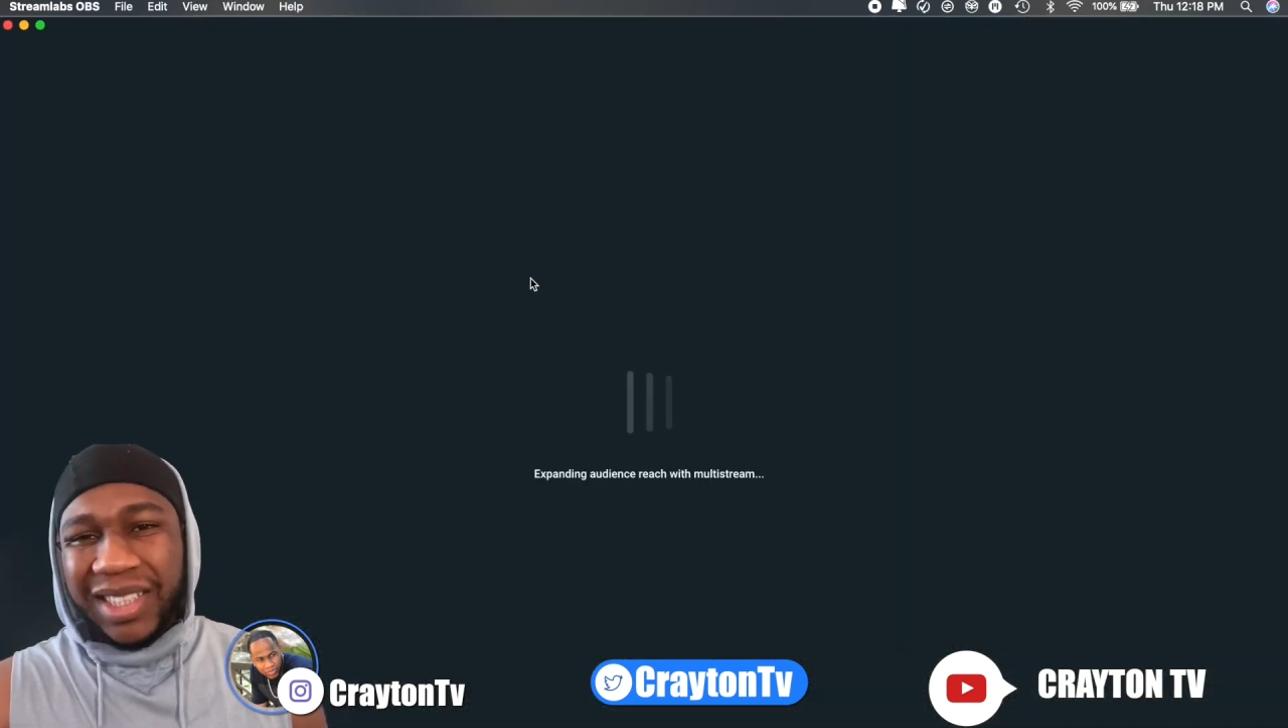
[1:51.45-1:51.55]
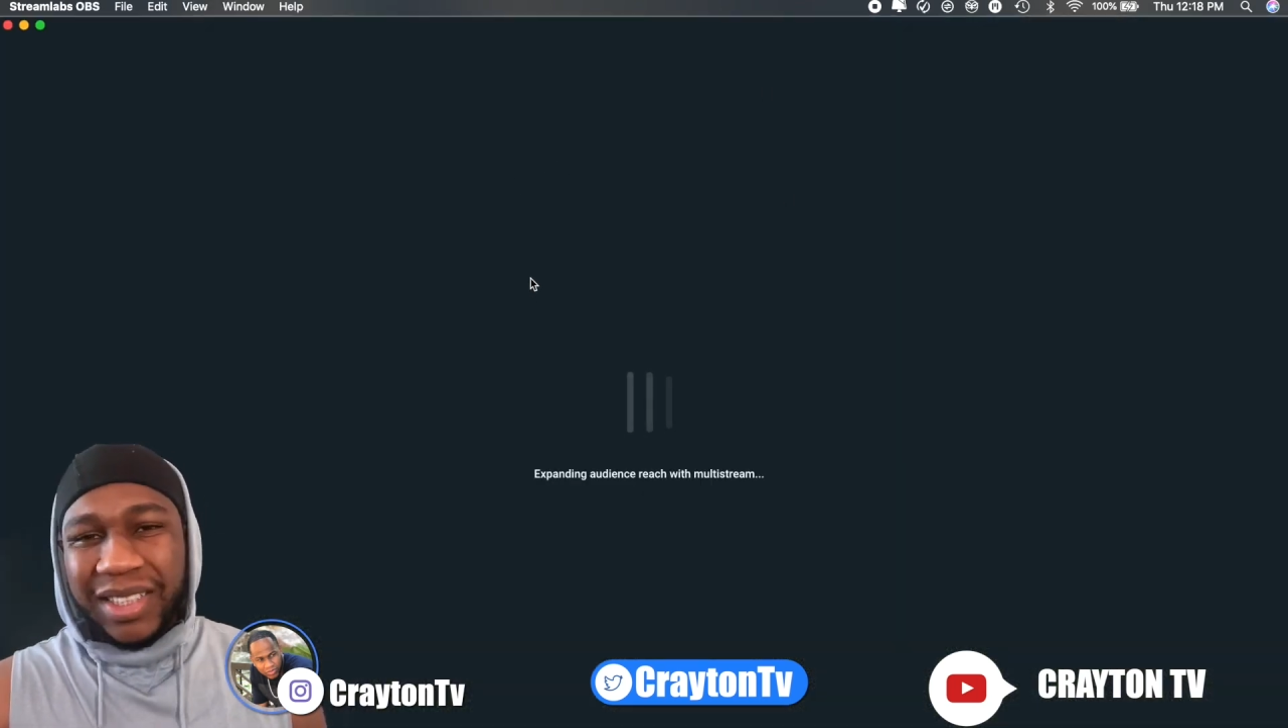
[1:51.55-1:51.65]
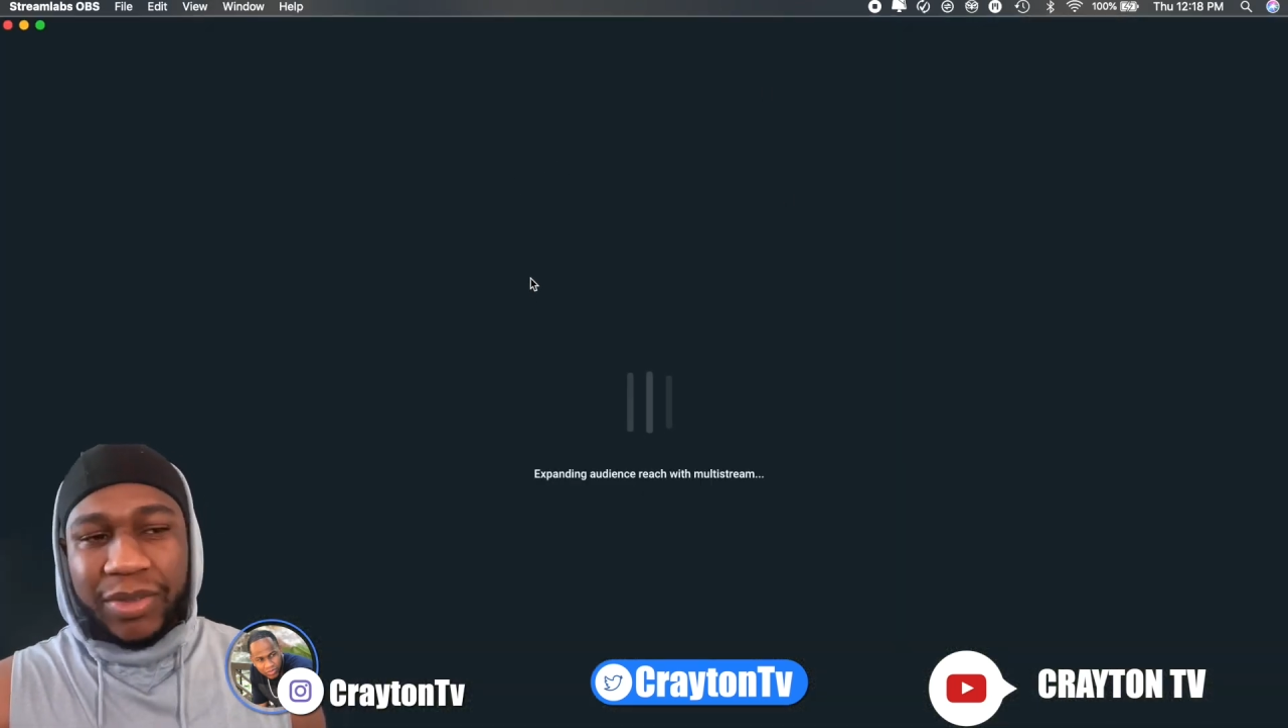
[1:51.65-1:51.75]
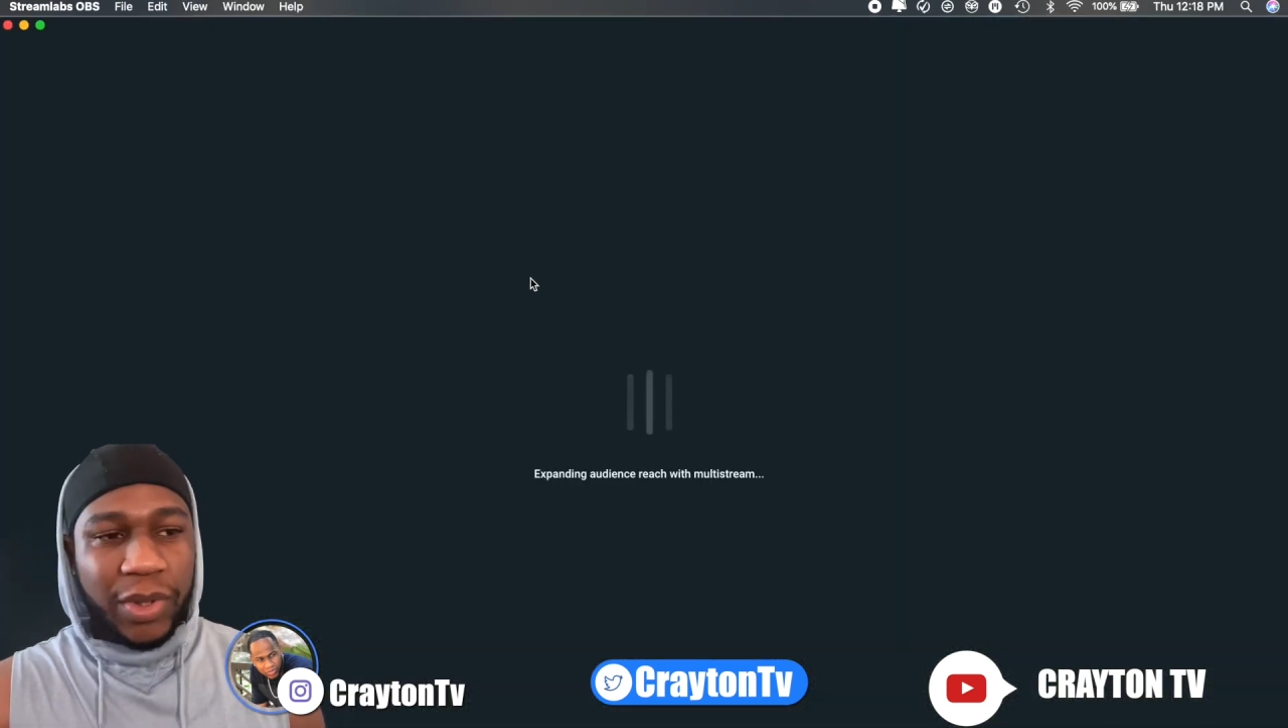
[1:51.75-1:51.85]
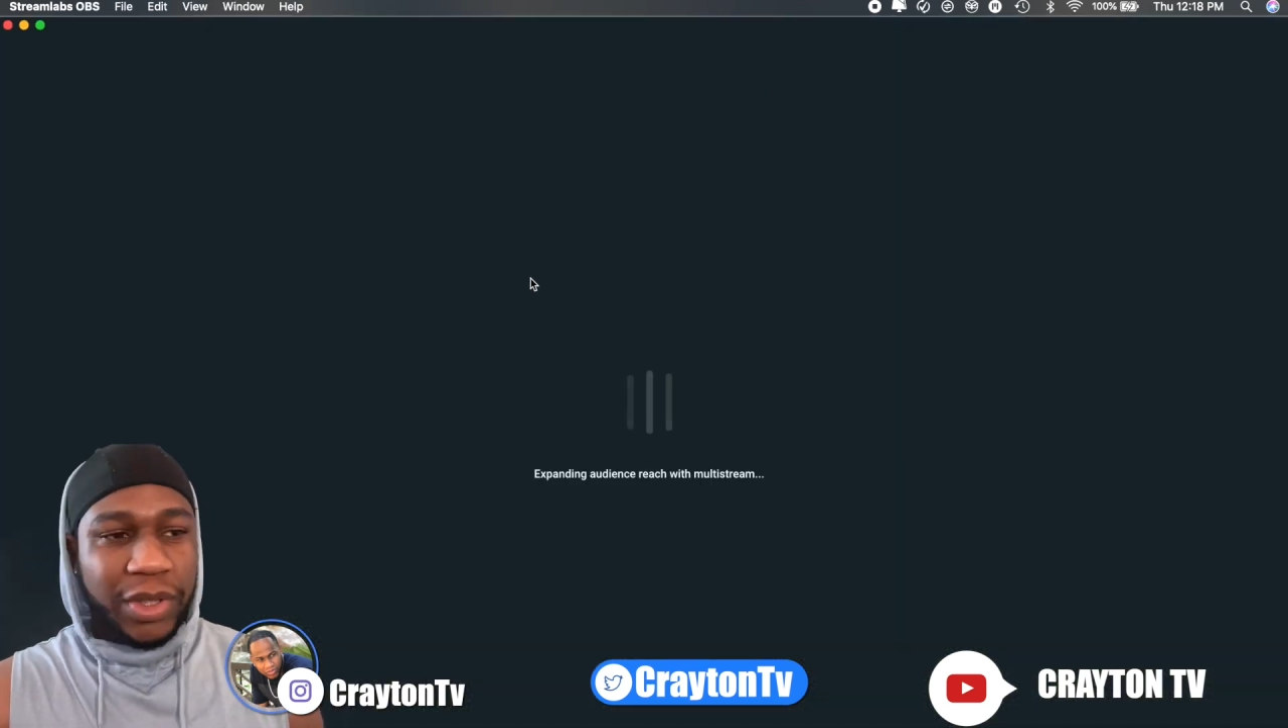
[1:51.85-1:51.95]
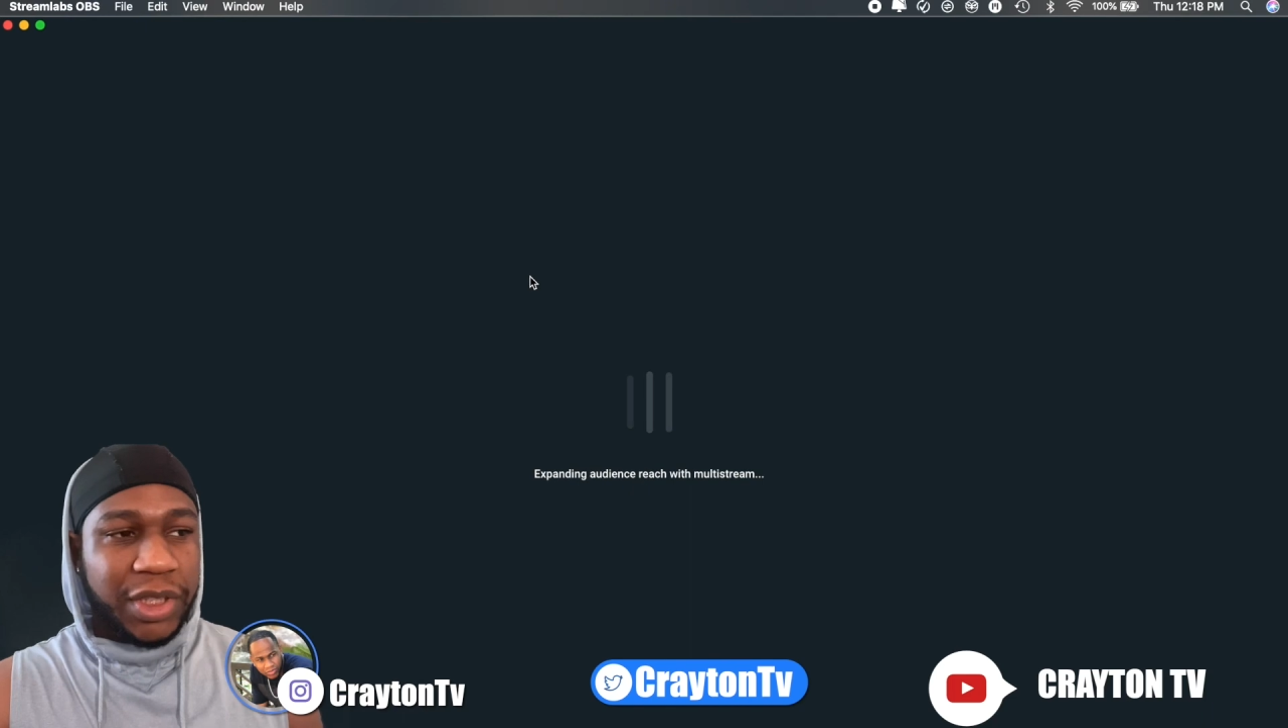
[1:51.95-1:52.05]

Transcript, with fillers: Uh, well,